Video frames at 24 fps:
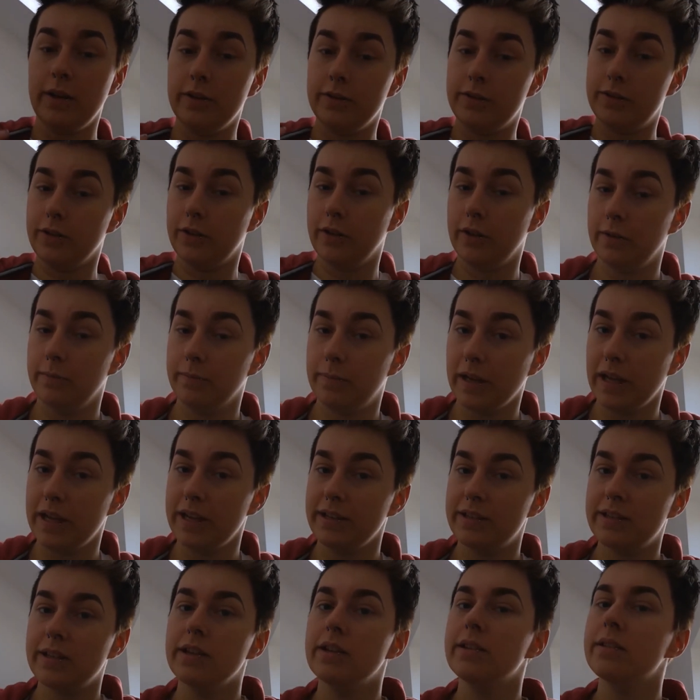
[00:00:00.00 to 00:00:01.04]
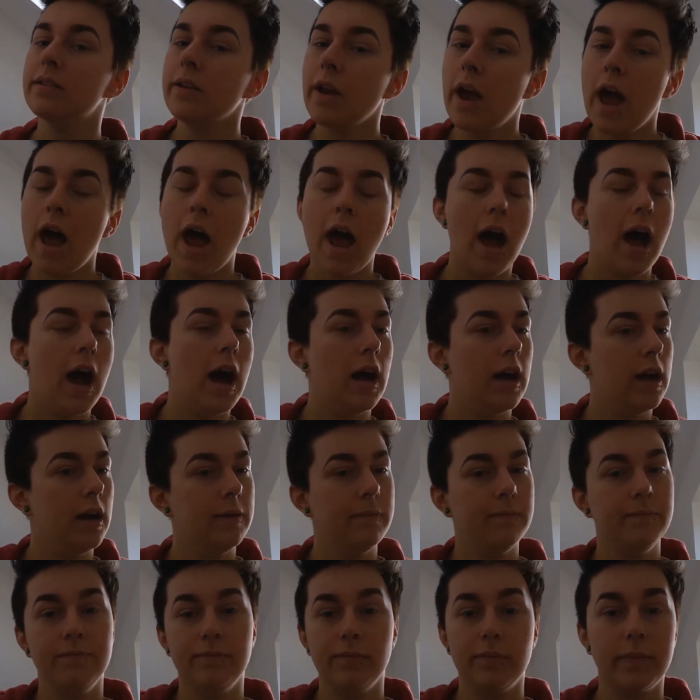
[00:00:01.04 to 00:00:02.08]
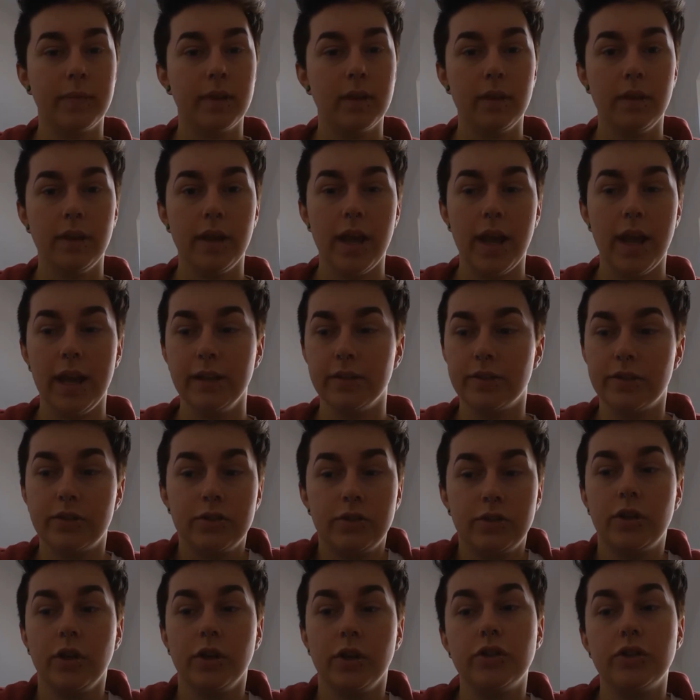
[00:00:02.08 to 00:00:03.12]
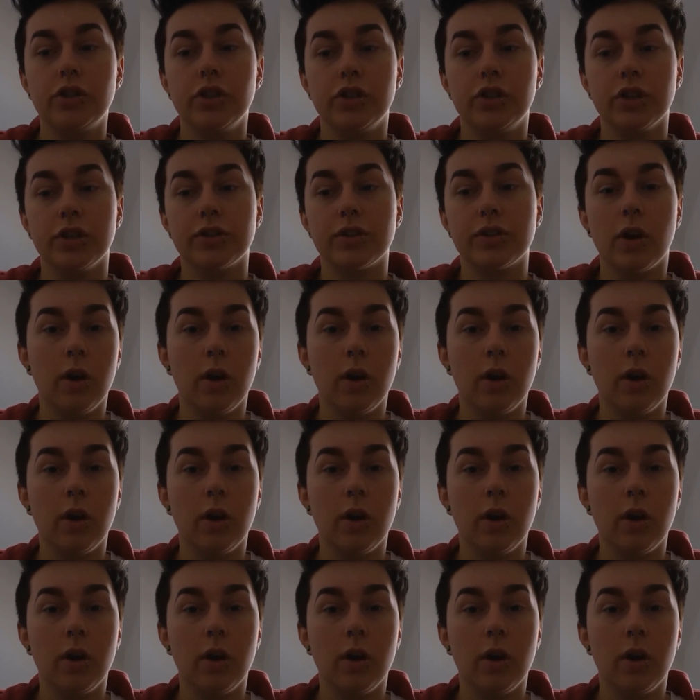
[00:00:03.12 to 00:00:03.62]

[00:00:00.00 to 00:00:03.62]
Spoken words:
certain places. It's good to just